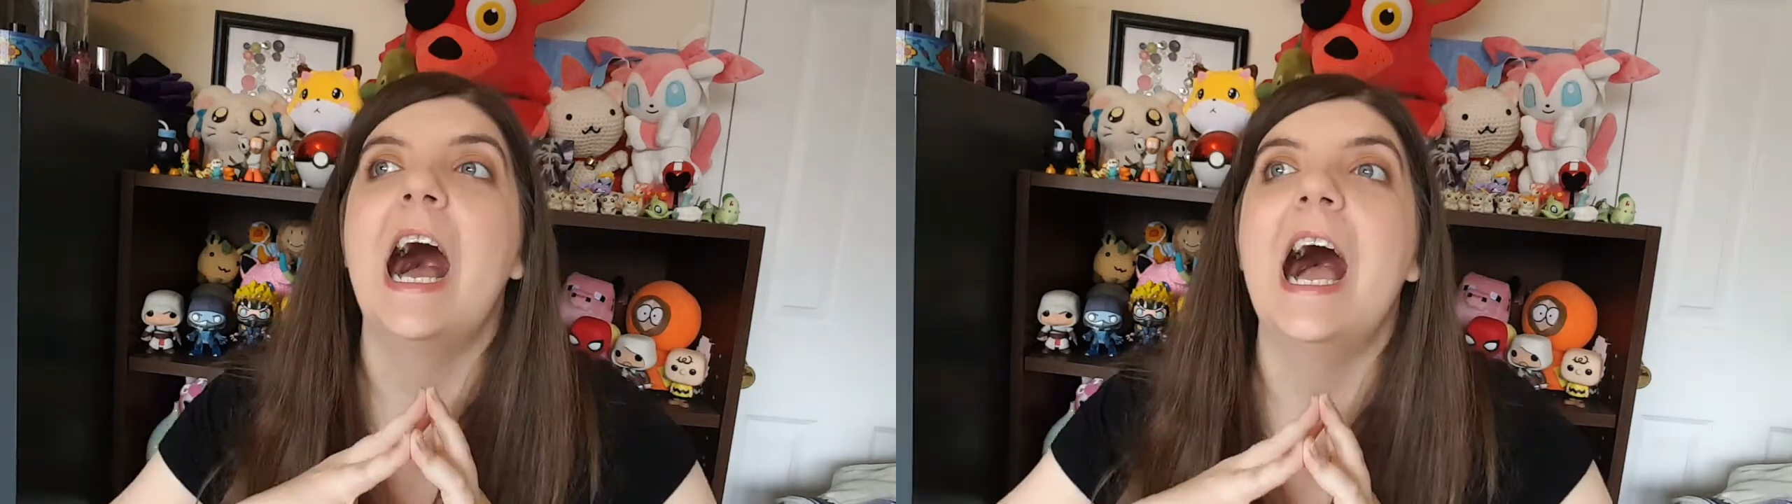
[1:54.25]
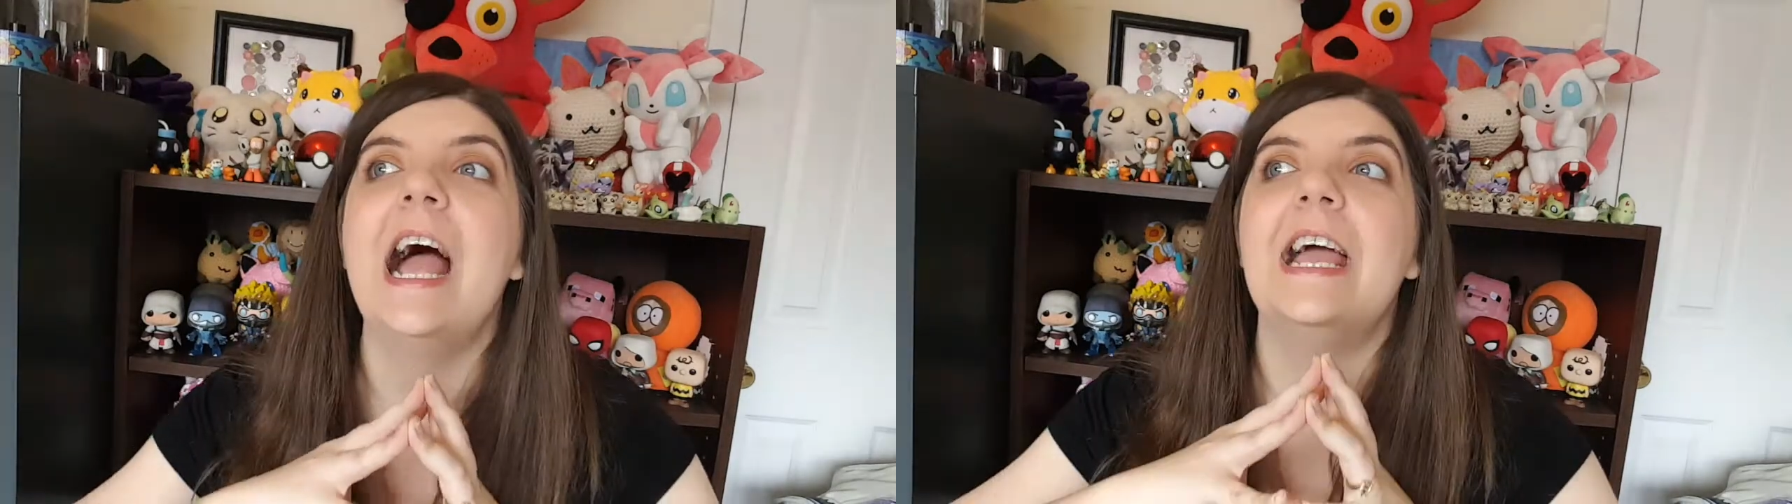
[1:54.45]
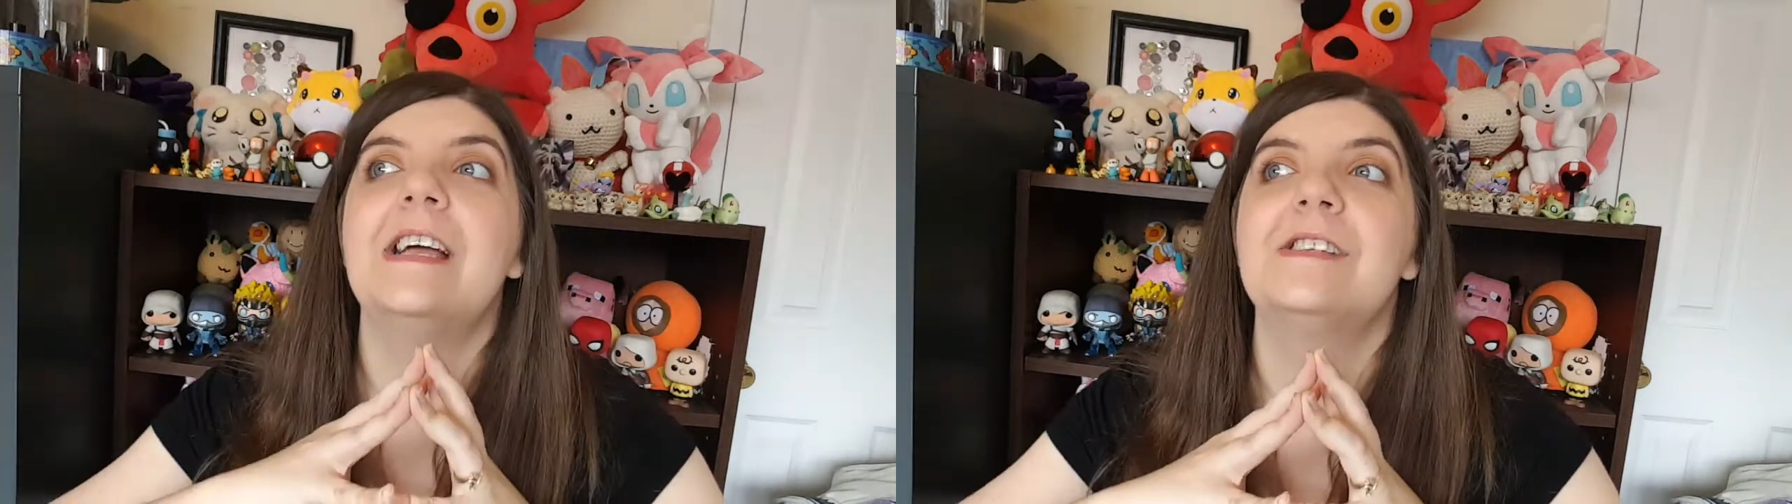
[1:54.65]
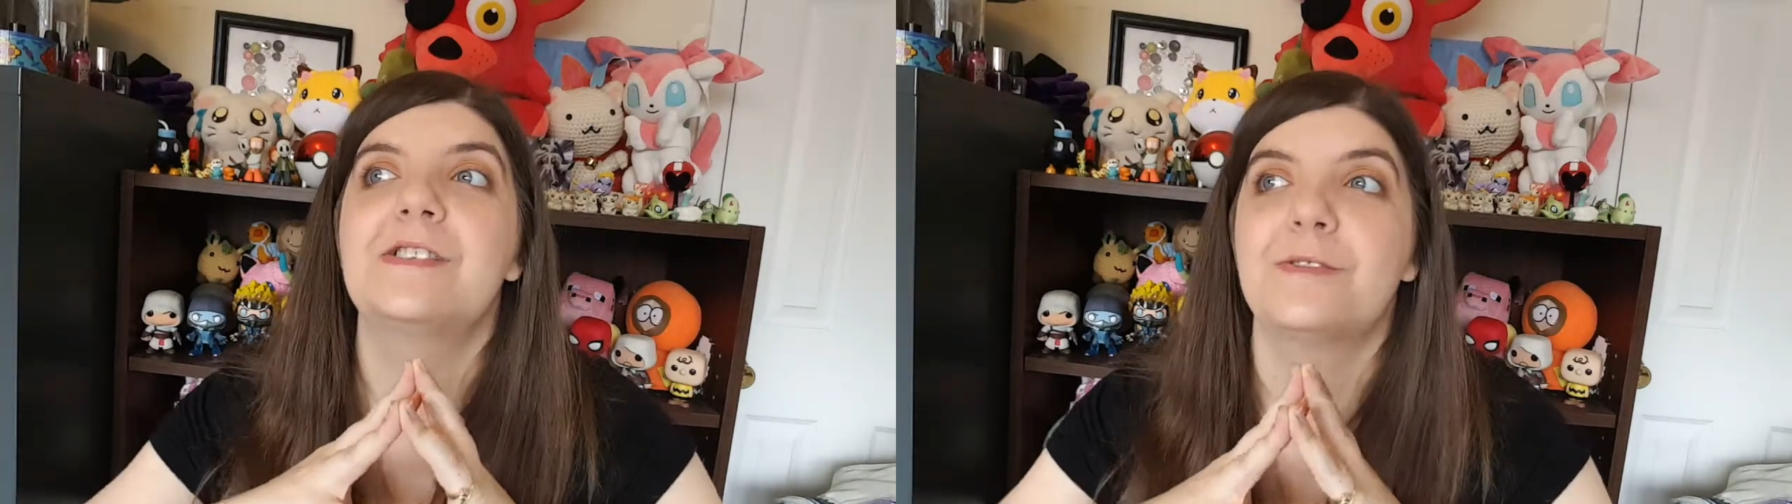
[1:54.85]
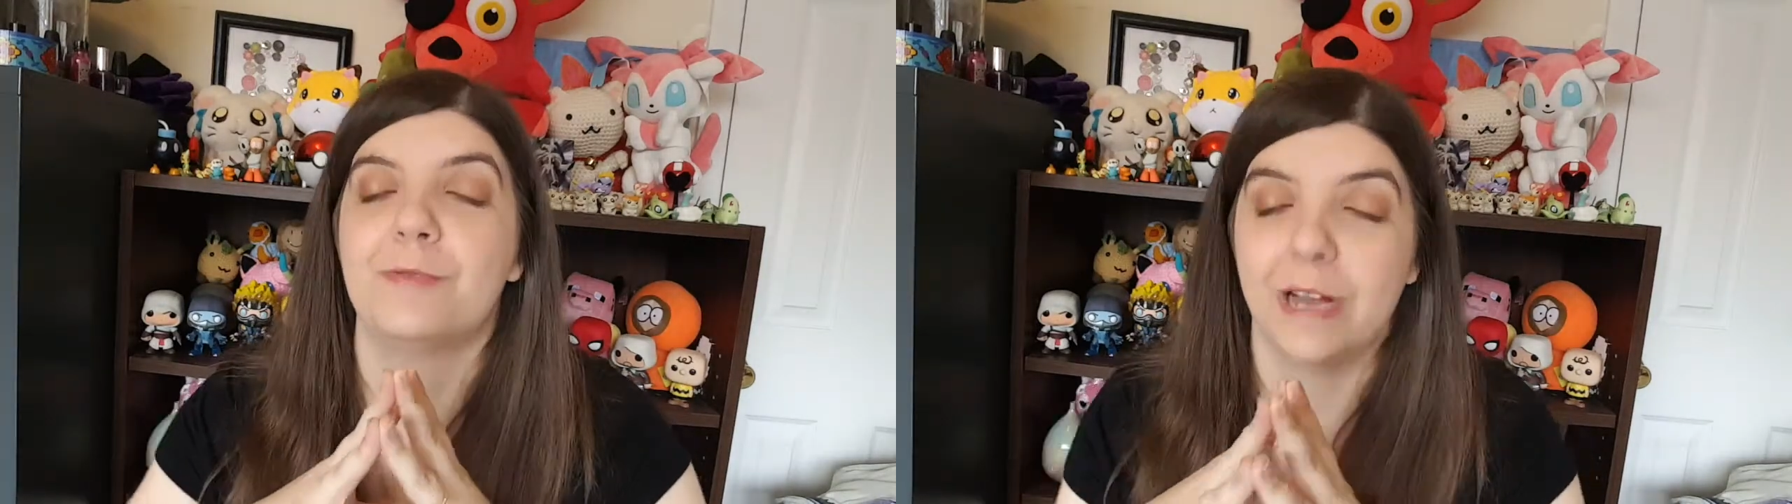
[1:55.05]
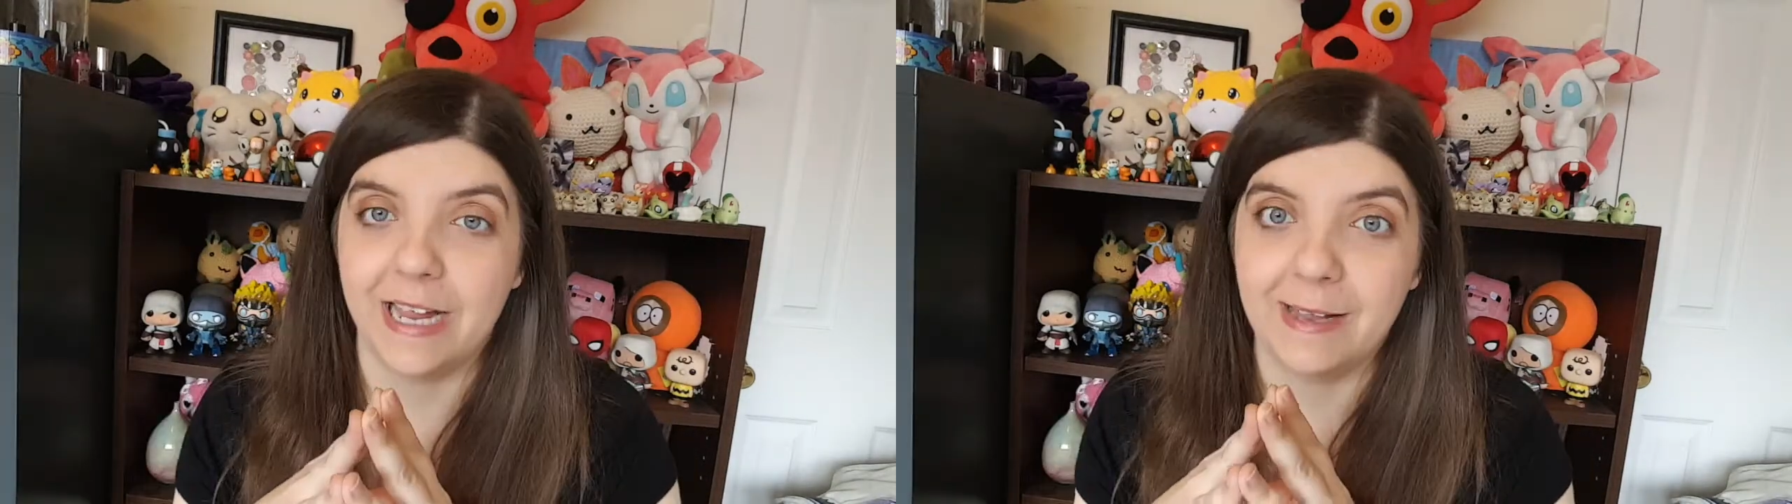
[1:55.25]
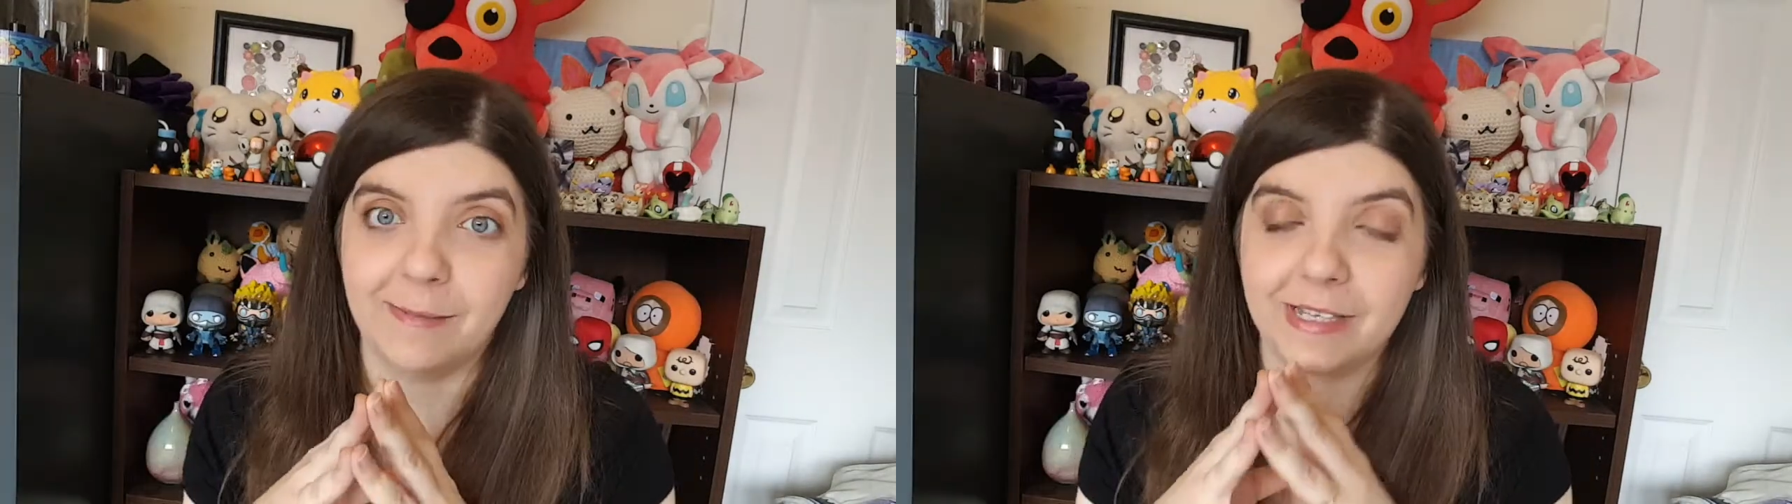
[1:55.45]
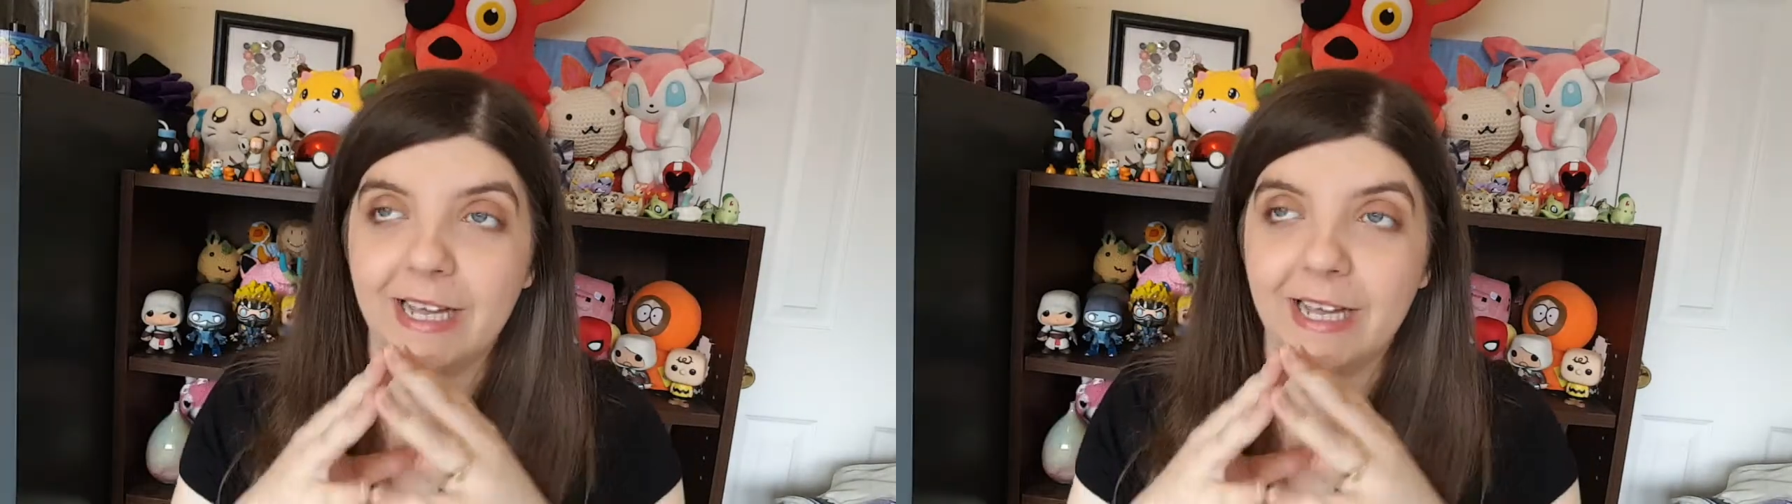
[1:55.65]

I screamed.